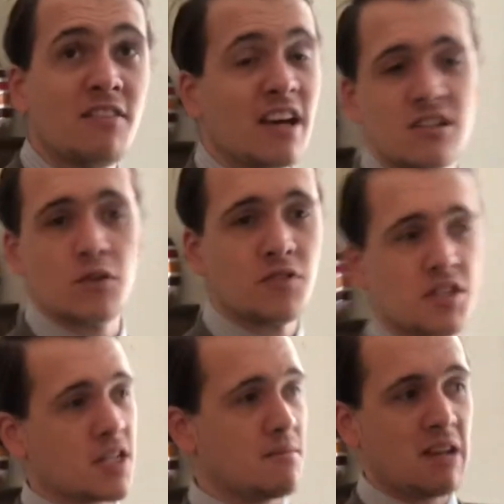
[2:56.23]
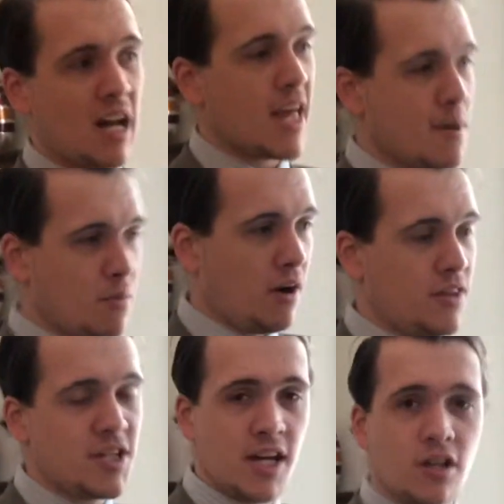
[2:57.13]
that's obviously clear by the
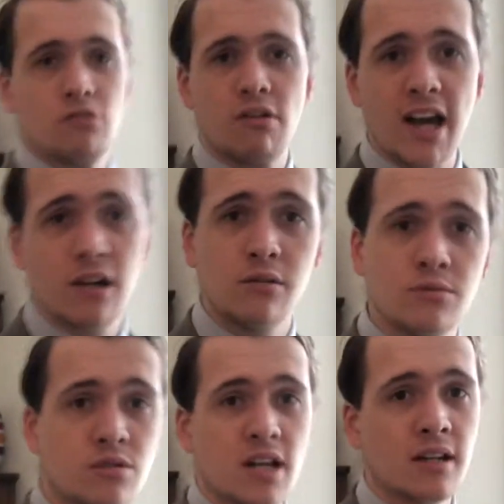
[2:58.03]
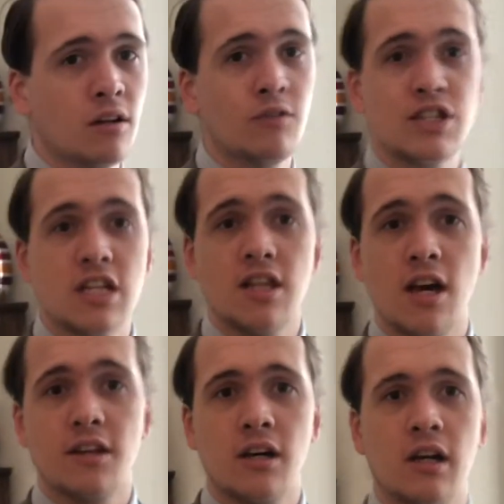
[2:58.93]
dado rails and obviously the
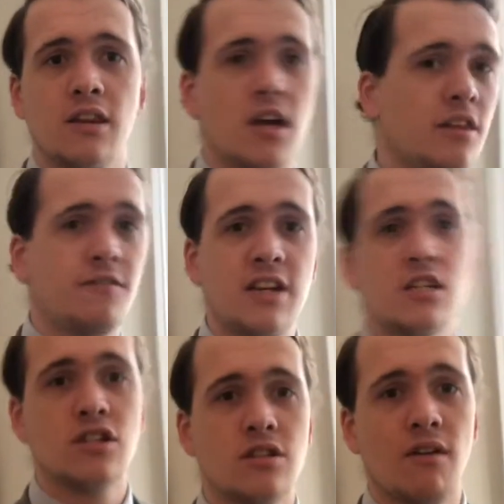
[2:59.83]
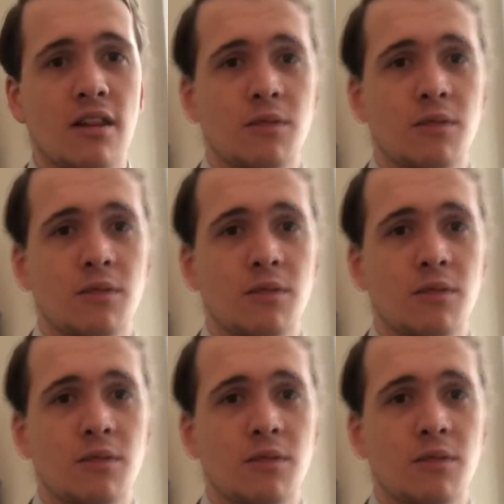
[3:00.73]
other features around the